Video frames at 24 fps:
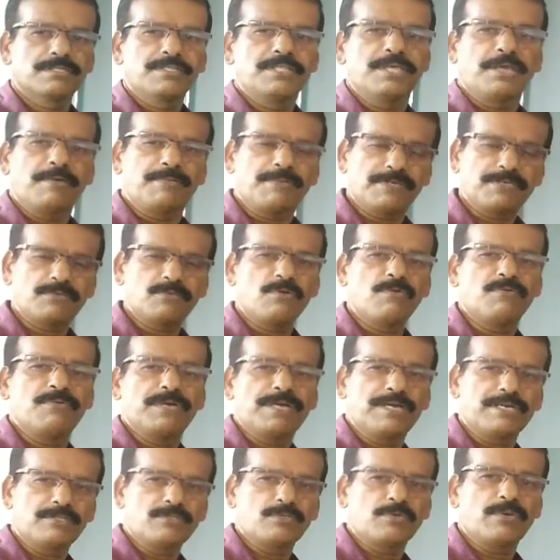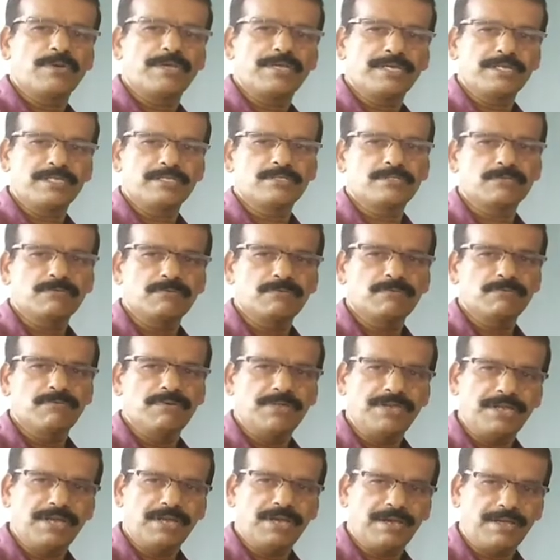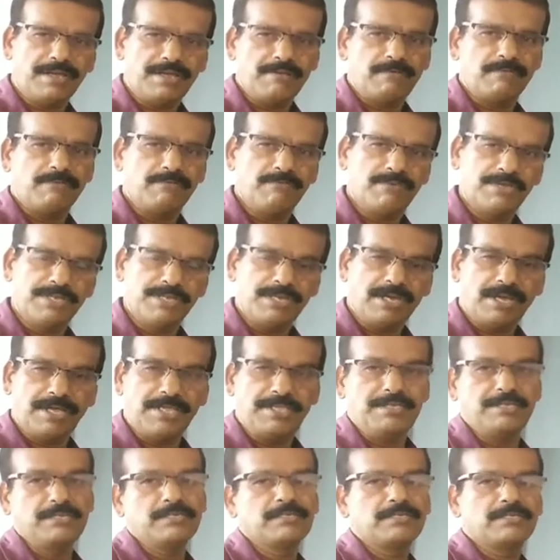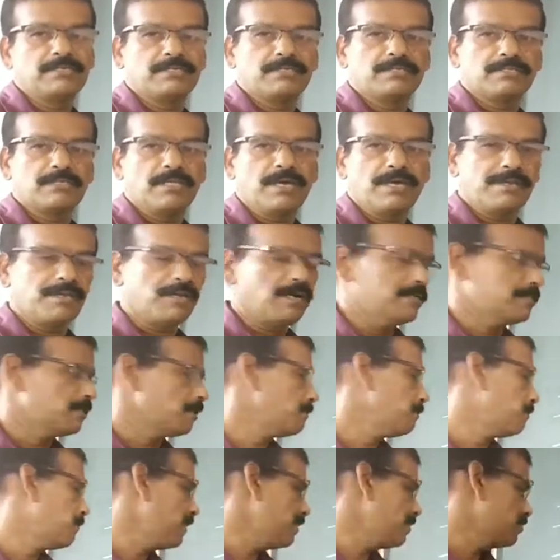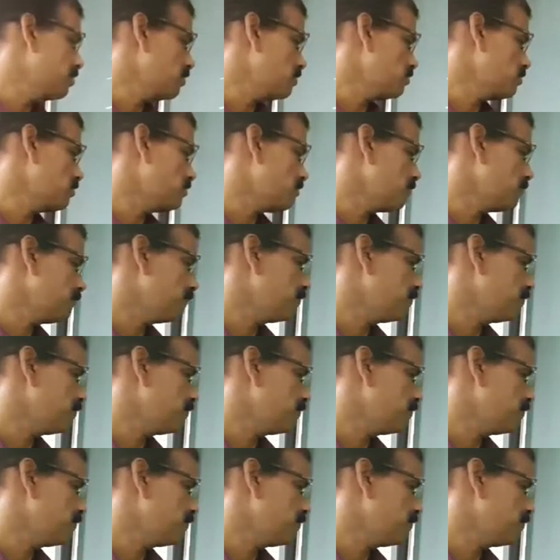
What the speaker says: the effect of earthquake is very high than other places.